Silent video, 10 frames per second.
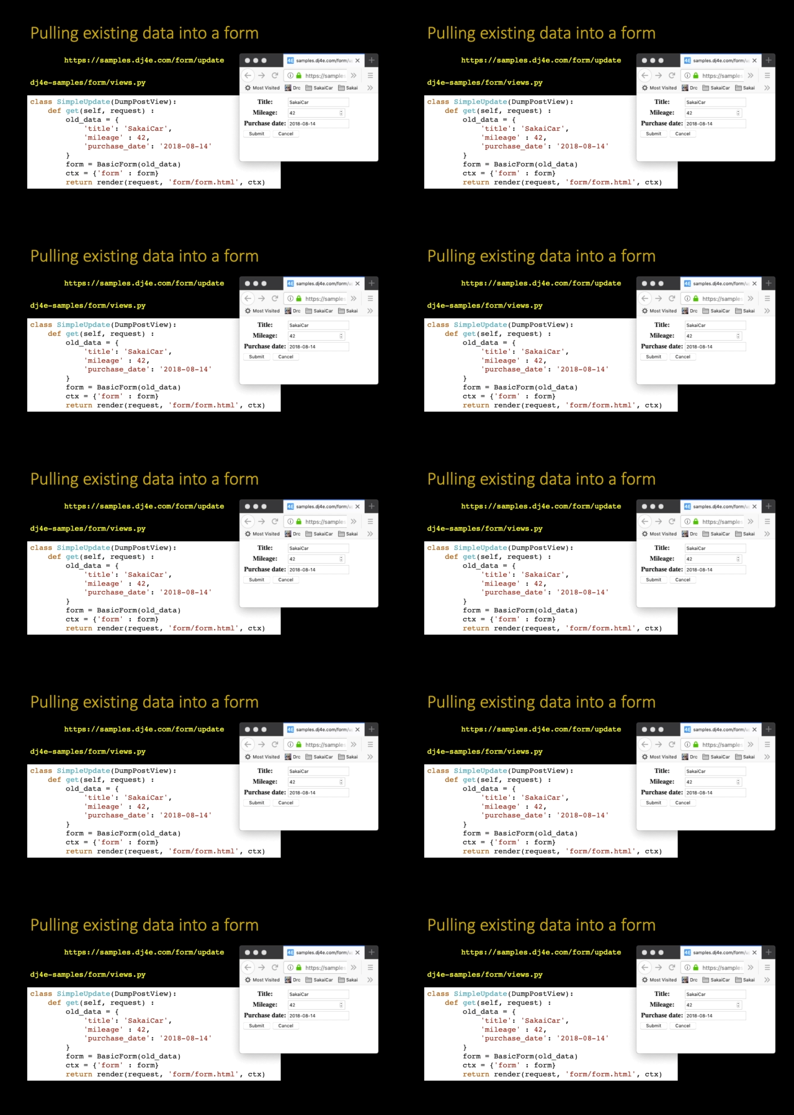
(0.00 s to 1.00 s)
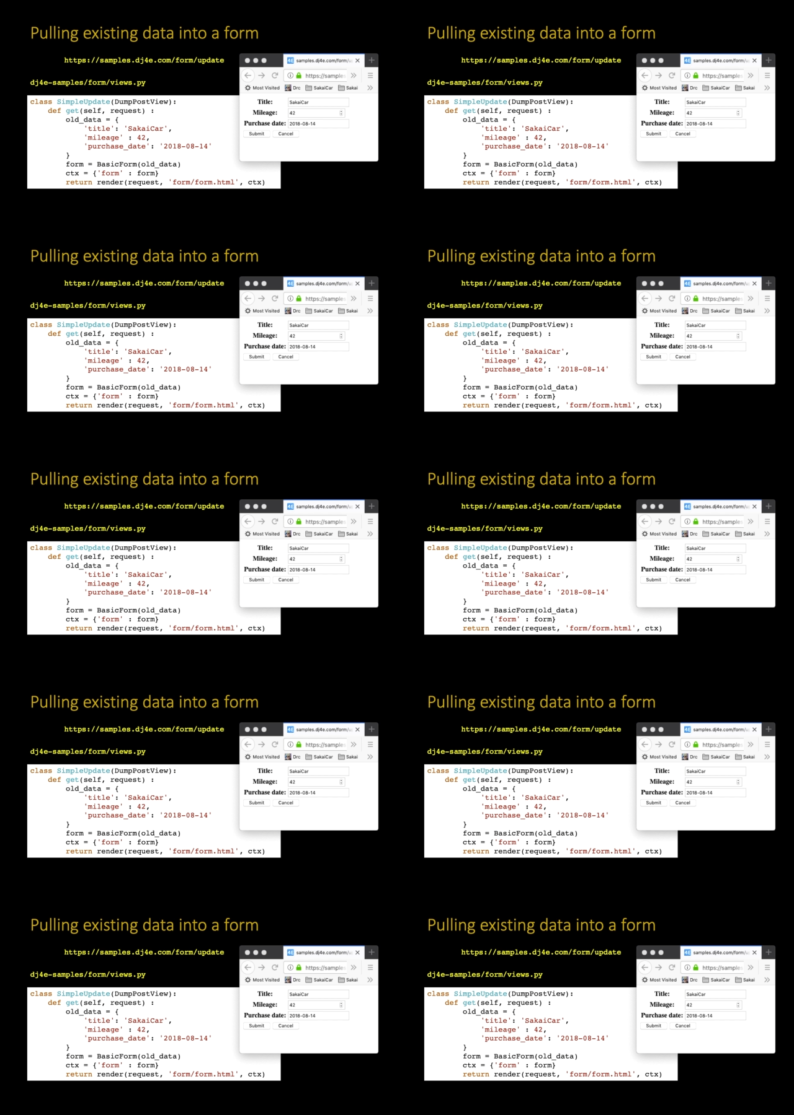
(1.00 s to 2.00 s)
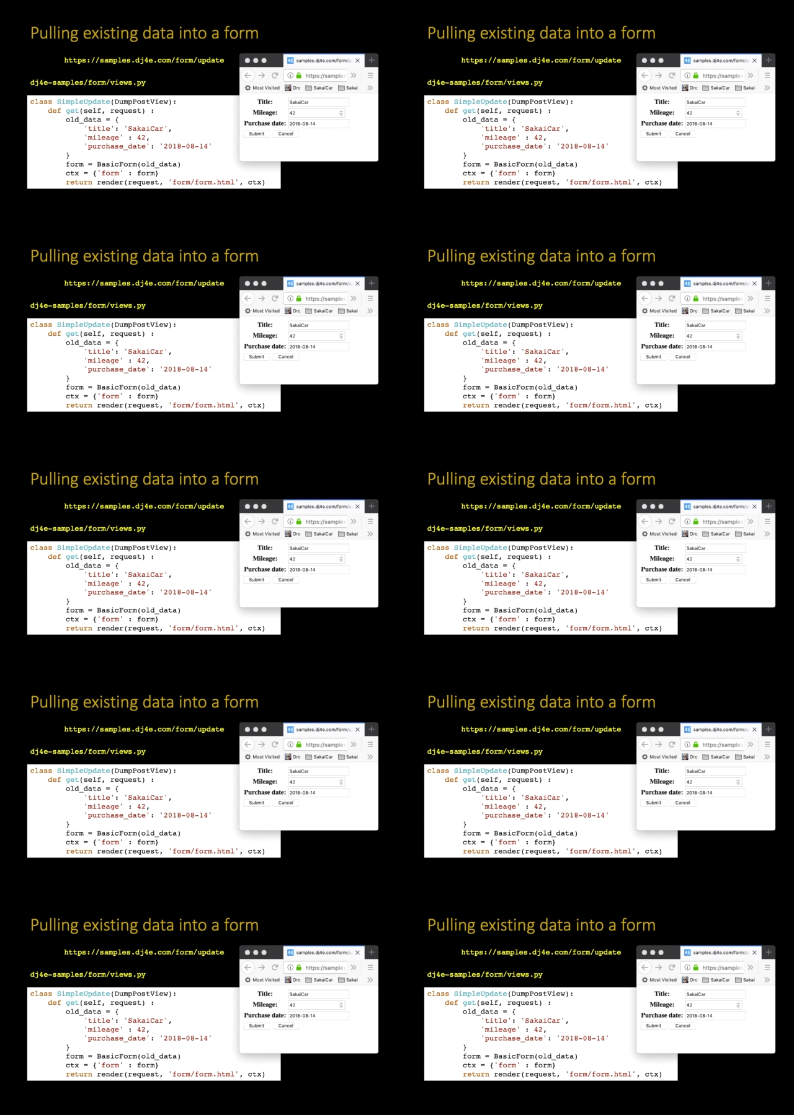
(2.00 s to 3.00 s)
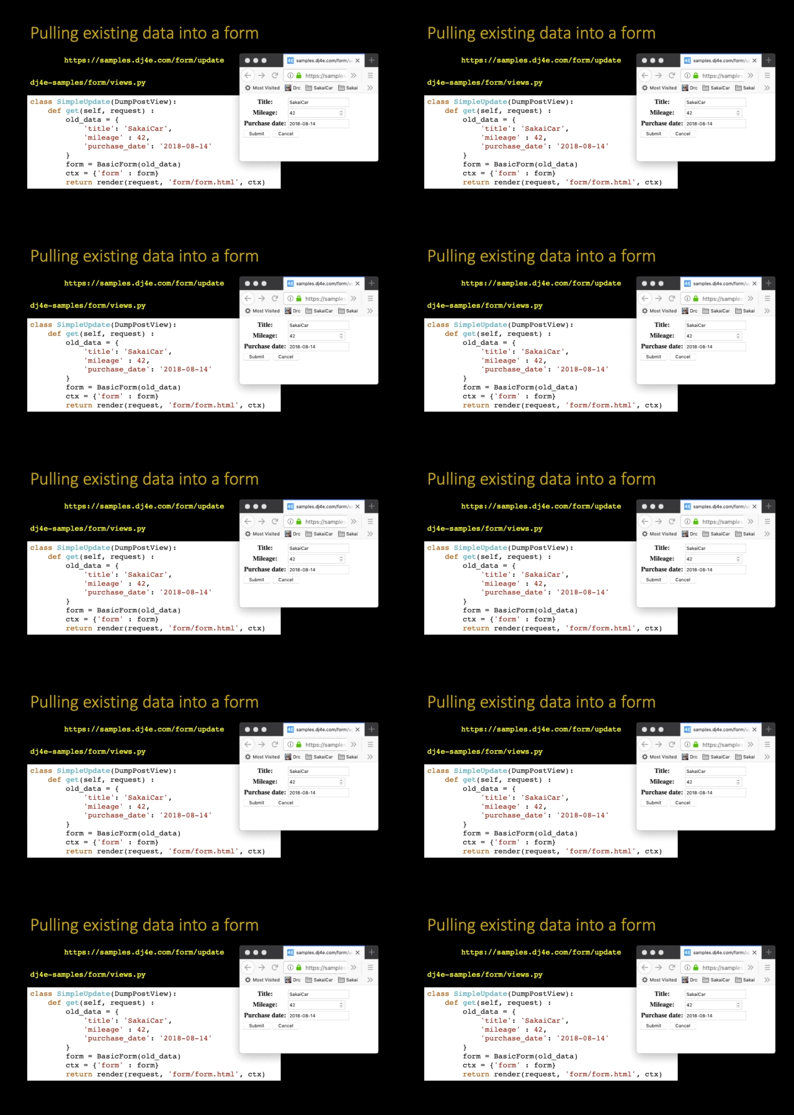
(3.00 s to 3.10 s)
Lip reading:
(no speaker visible)